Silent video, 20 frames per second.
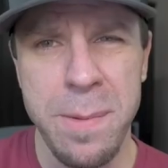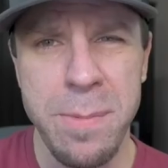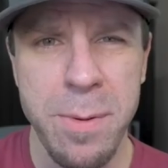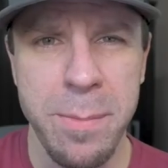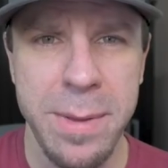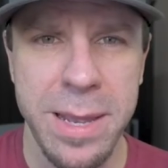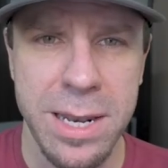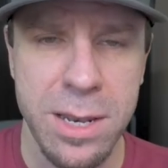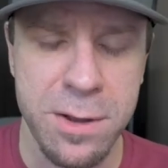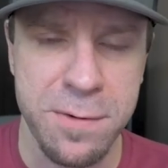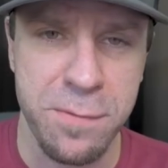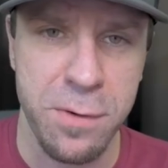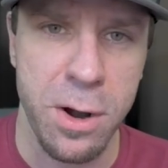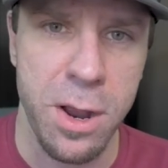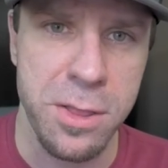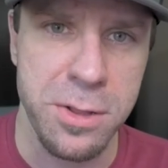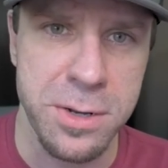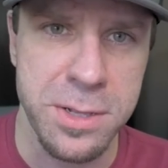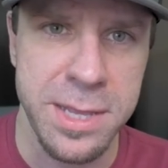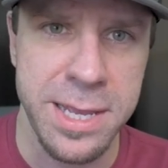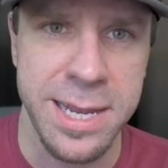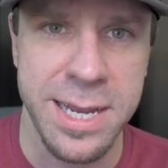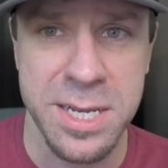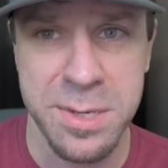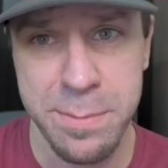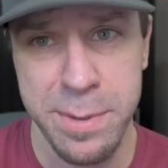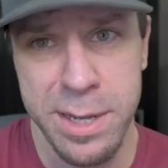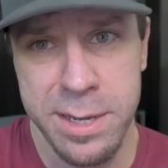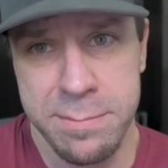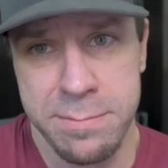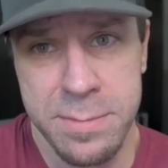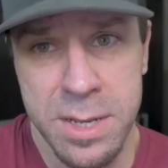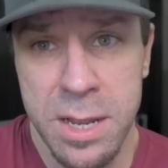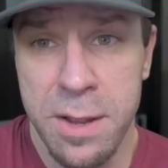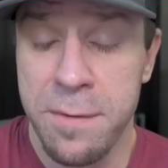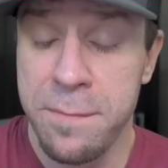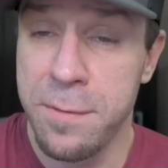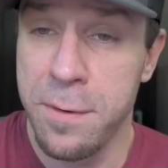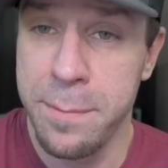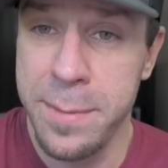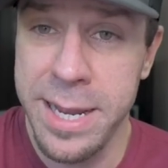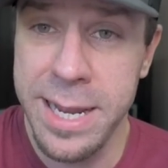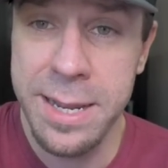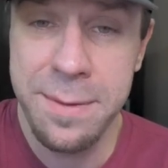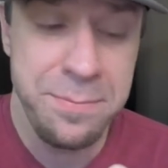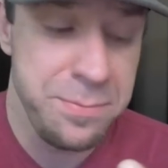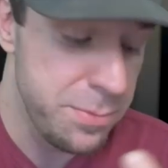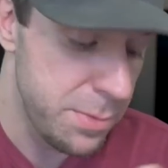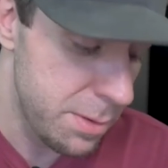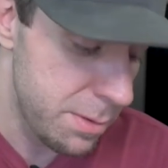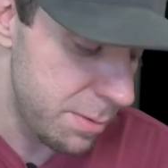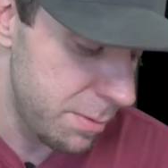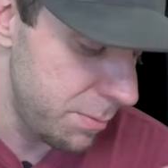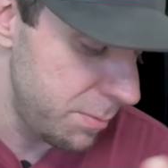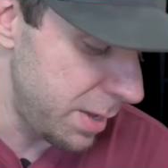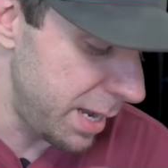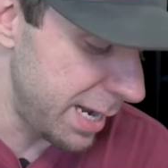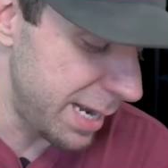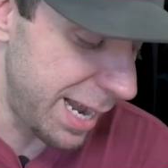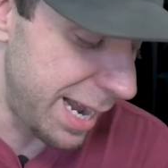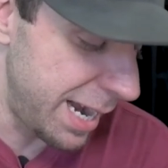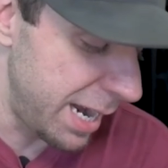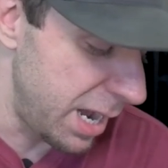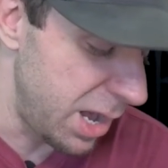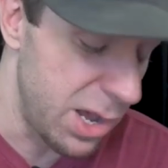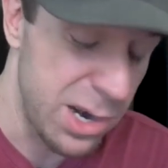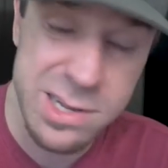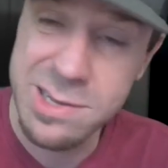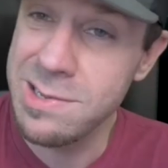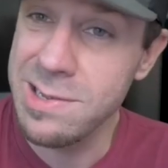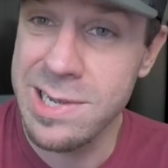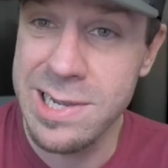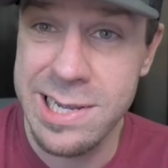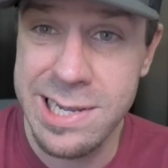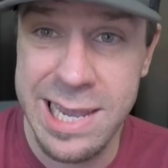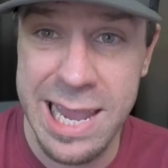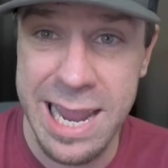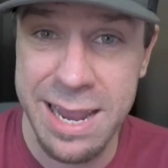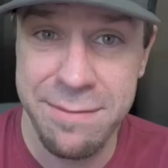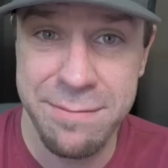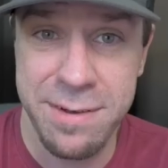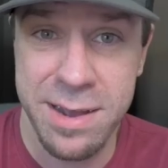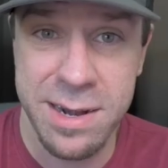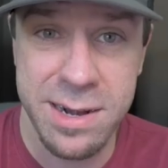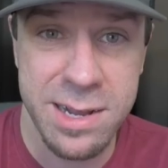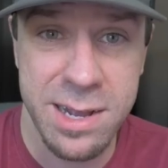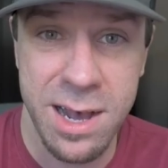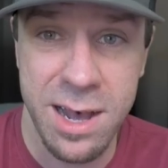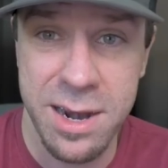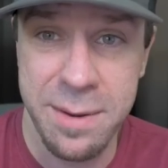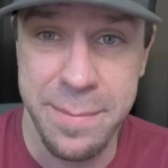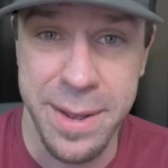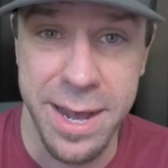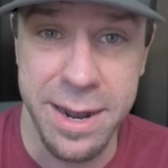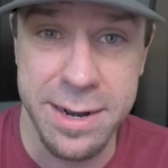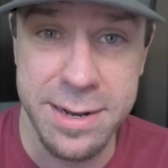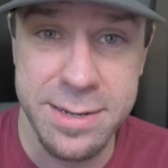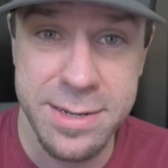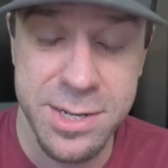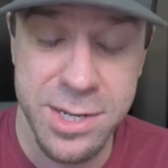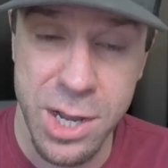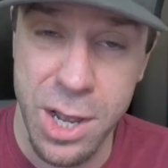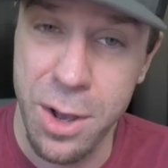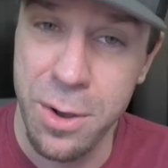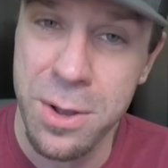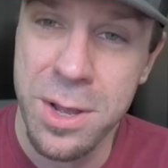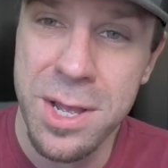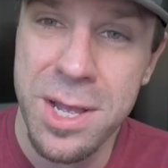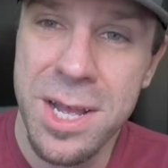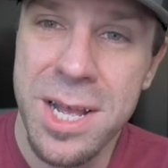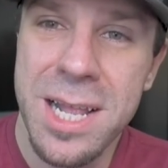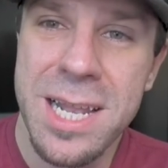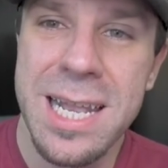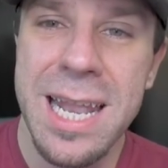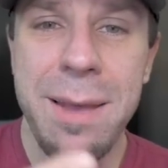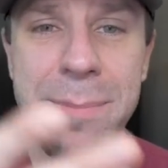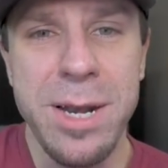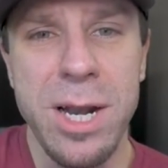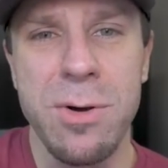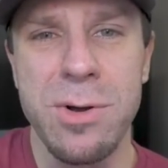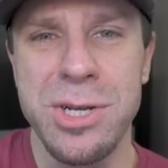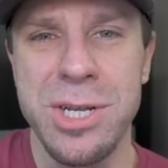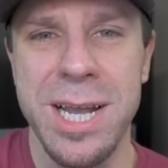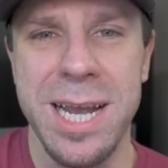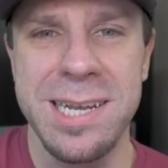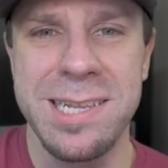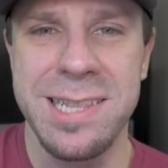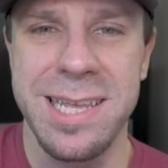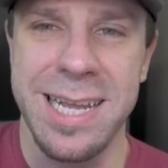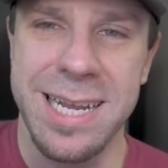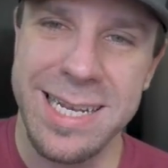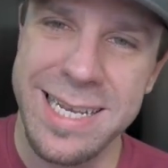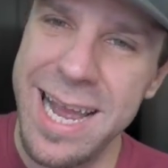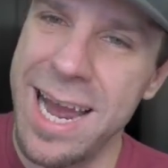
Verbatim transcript: people may look for other things, but for me, I honestly can't find a con about it. So let me know what you guys think